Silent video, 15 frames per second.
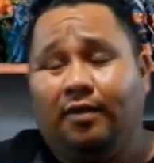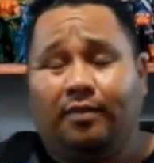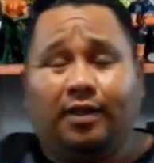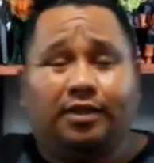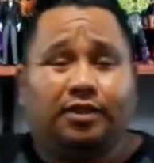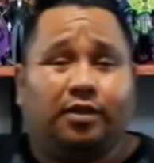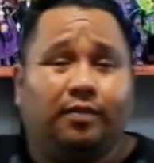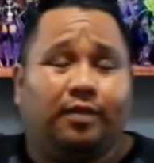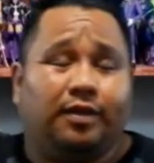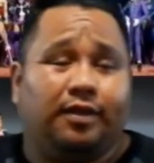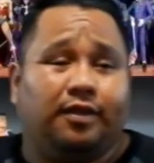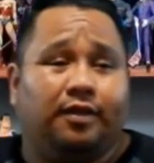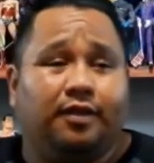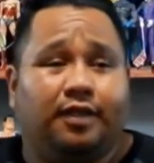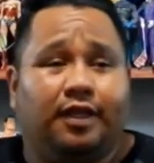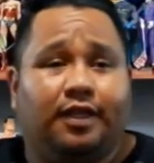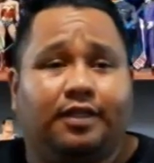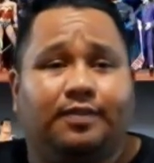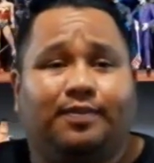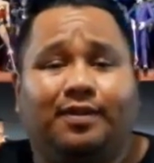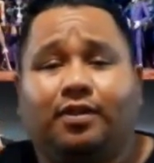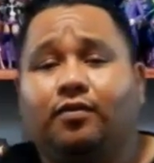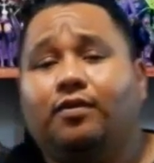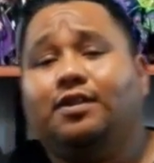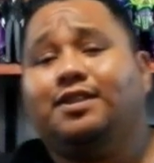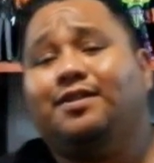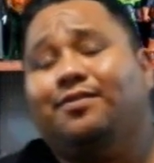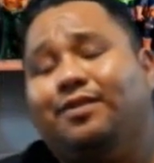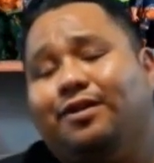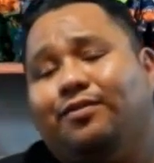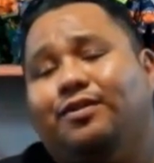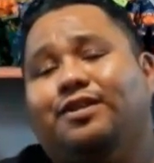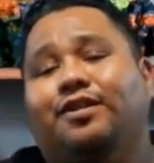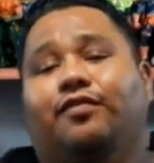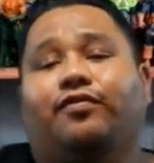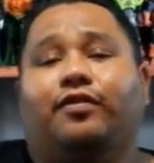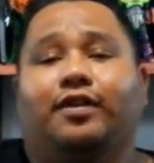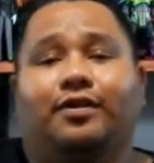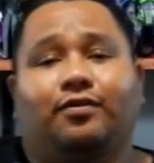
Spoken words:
Not sure about the other days, but the ones that were there were different.